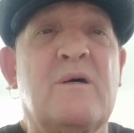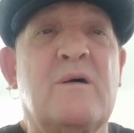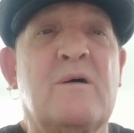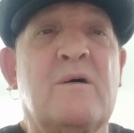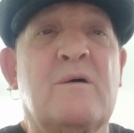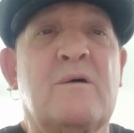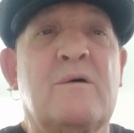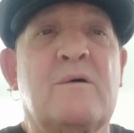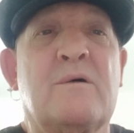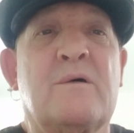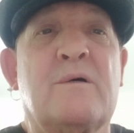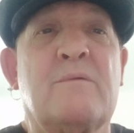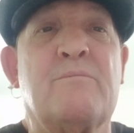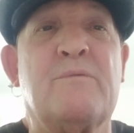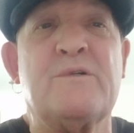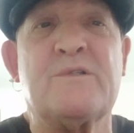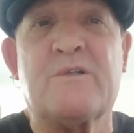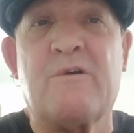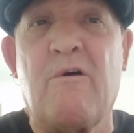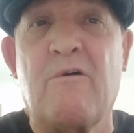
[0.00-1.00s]
Uh,
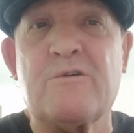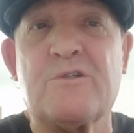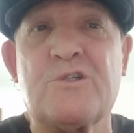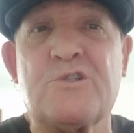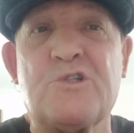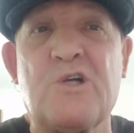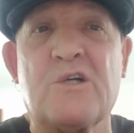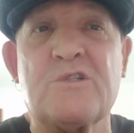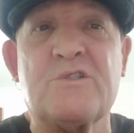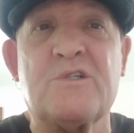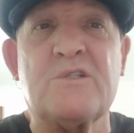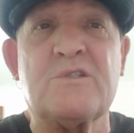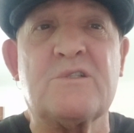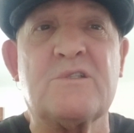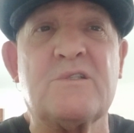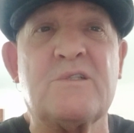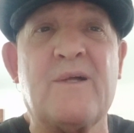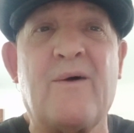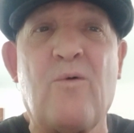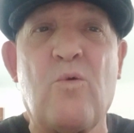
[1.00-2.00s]
miscarriage of
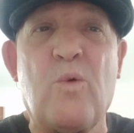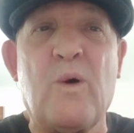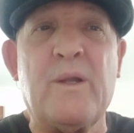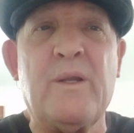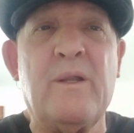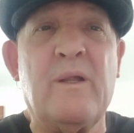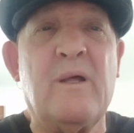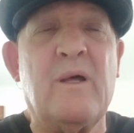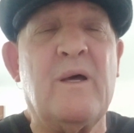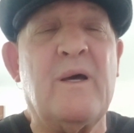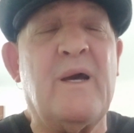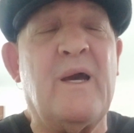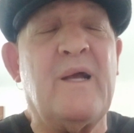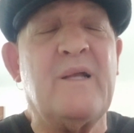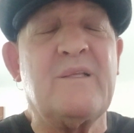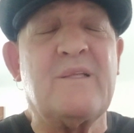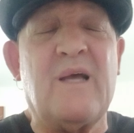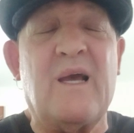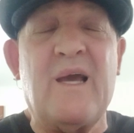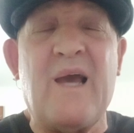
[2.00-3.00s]
justice is another one.
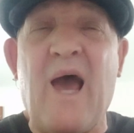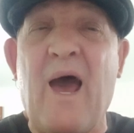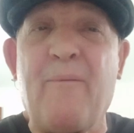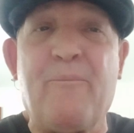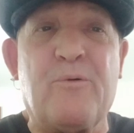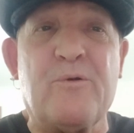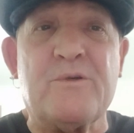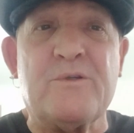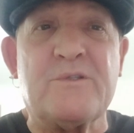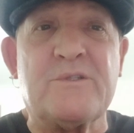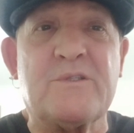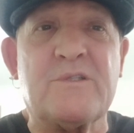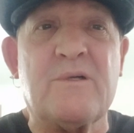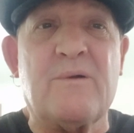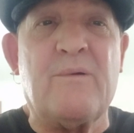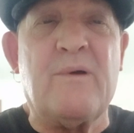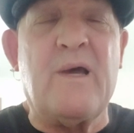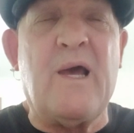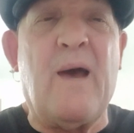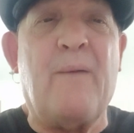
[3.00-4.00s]
It, it, happens.
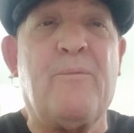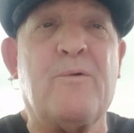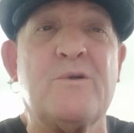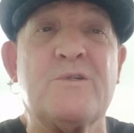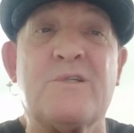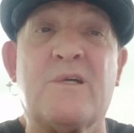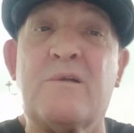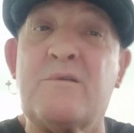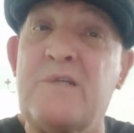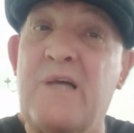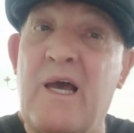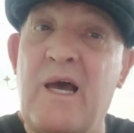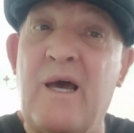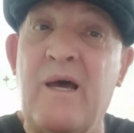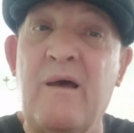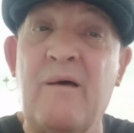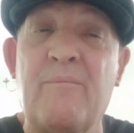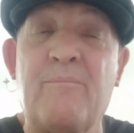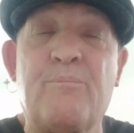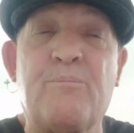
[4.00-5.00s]
It happens. And
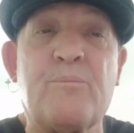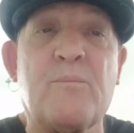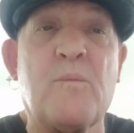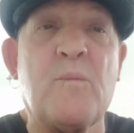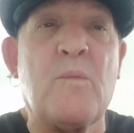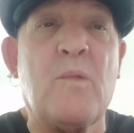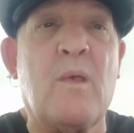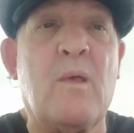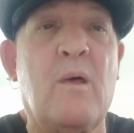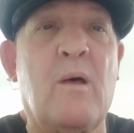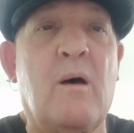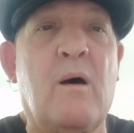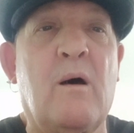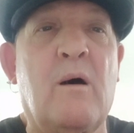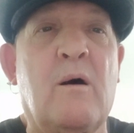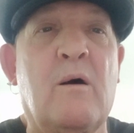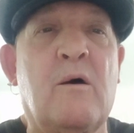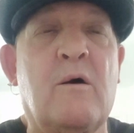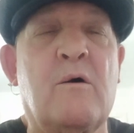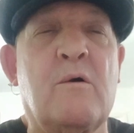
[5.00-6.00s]
yet,
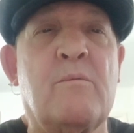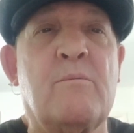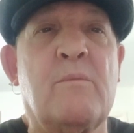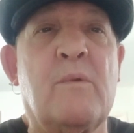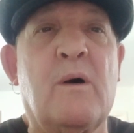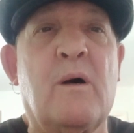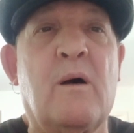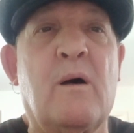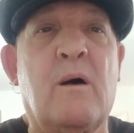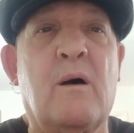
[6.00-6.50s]
um,